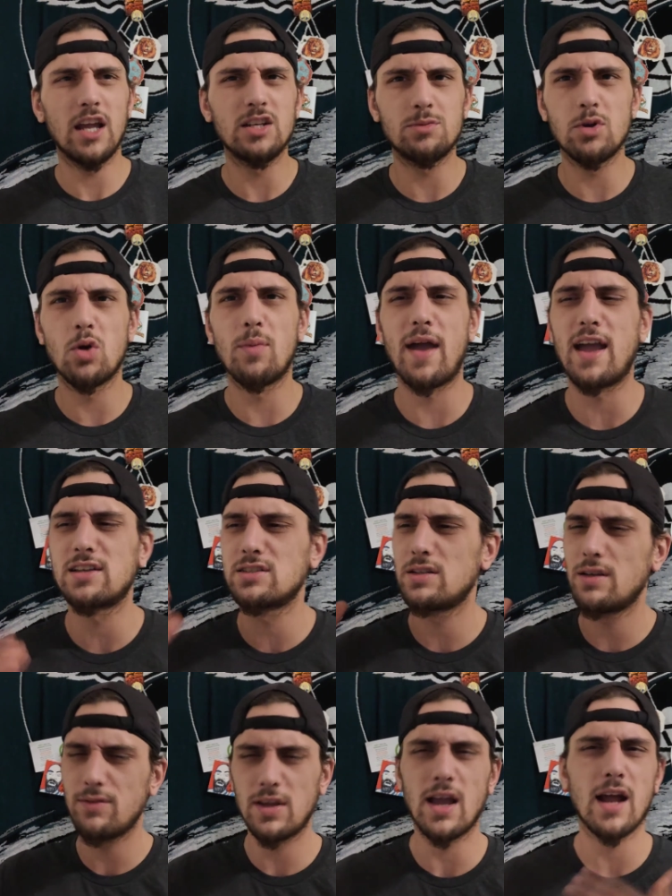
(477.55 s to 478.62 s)
HBO
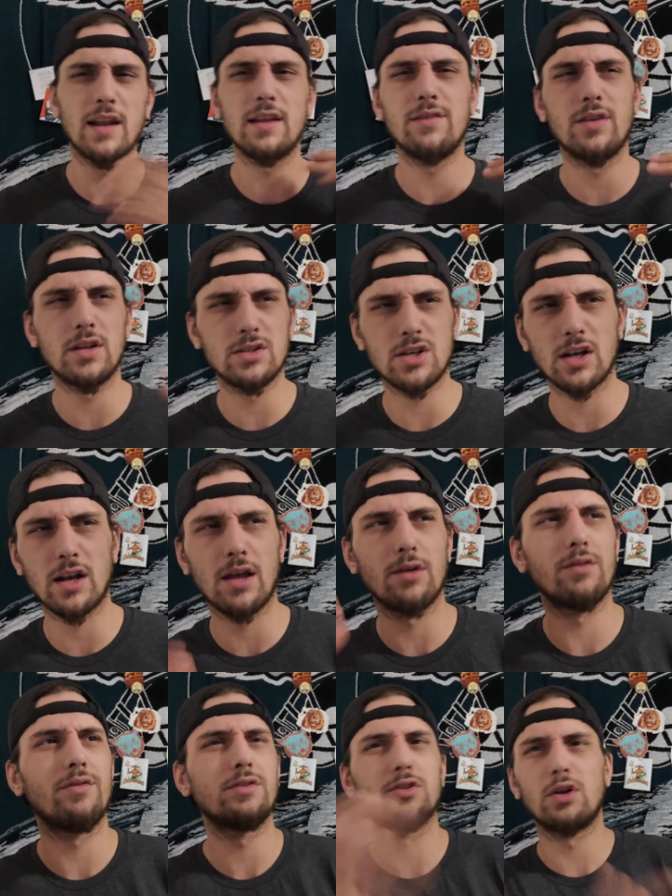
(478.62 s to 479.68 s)
Max, if you got it, if you can check it
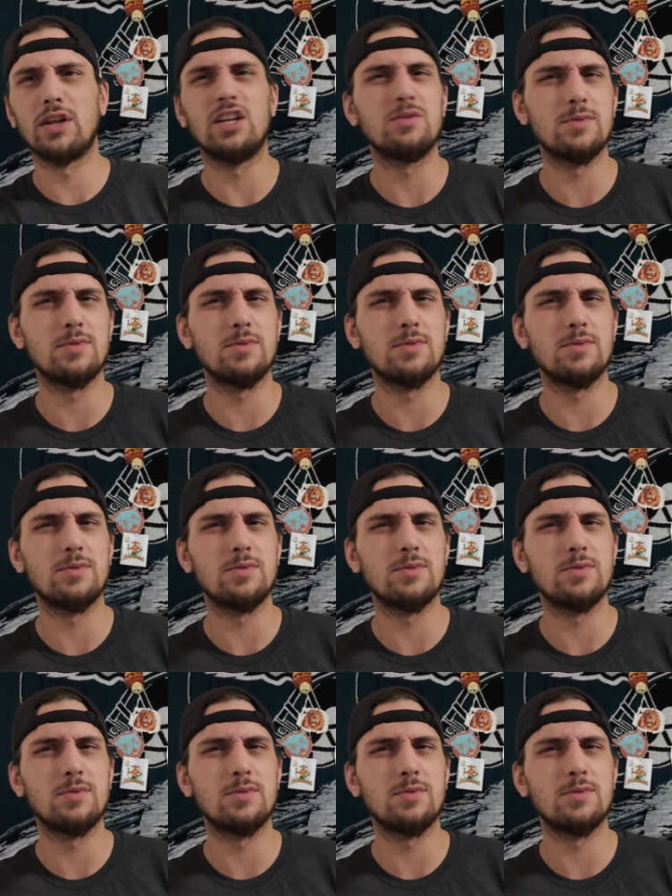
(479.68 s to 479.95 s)
out, if it's